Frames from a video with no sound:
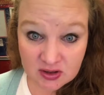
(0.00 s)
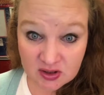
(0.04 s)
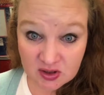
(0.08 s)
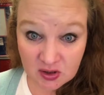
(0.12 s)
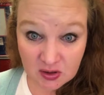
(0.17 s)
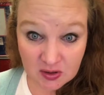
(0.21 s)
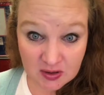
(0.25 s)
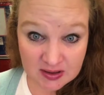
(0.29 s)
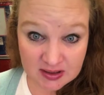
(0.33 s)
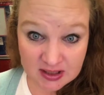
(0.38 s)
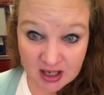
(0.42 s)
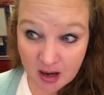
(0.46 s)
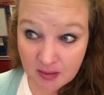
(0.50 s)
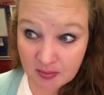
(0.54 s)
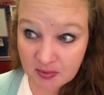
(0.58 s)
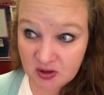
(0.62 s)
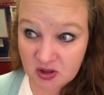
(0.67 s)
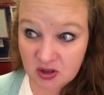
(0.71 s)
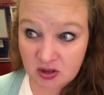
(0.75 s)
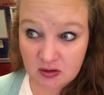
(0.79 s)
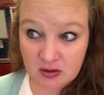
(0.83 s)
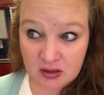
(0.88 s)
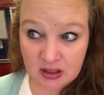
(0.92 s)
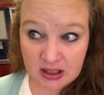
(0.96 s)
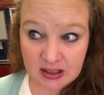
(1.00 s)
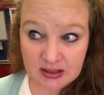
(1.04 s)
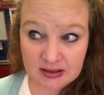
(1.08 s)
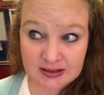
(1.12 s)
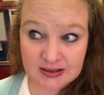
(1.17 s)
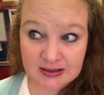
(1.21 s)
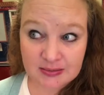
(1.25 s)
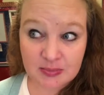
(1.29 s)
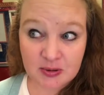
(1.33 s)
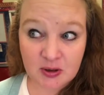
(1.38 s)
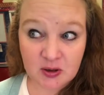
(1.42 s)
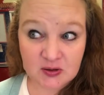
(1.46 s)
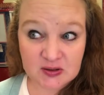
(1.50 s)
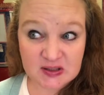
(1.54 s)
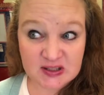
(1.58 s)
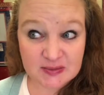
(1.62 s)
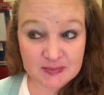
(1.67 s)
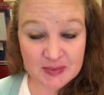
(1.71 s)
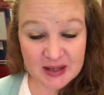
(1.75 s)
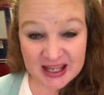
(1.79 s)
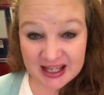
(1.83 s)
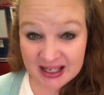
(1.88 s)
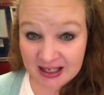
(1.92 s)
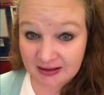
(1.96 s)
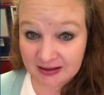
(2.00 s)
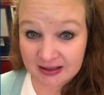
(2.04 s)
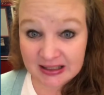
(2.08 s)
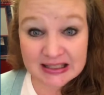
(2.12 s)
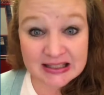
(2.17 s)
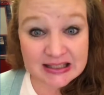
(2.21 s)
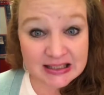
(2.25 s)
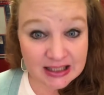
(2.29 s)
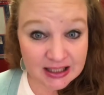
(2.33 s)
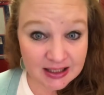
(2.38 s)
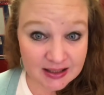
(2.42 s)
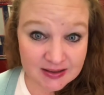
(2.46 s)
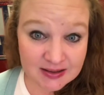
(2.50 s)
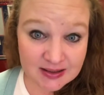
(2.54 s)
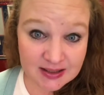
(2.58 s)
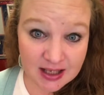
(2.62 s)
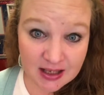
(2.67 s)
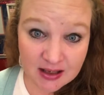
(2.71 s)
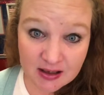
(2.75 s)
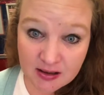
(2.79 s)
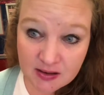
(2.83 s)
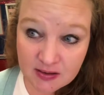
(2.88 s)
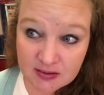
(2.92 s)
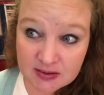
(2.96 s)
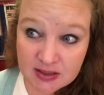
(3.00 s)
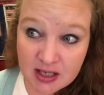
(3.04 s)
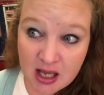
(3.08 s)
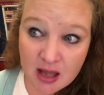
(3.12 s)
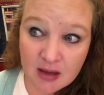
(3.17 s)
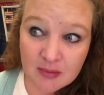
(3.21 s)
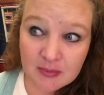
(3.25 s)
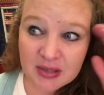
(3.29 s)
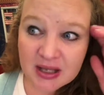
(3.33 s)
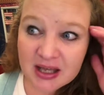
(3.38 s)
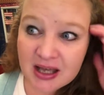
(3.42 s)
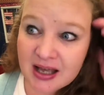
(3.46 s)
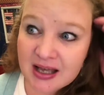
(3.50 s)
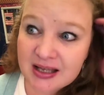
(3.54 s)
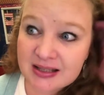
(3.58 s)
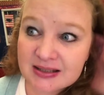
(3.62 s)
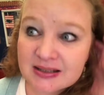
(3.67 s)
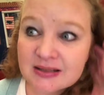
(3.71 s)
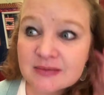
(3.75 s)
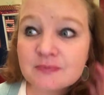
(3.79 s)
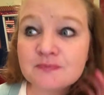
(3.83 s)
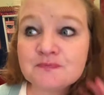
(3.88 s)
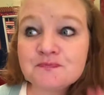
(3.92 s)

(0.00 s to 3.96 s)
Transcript: students opportunities to build speaking and listening skills, because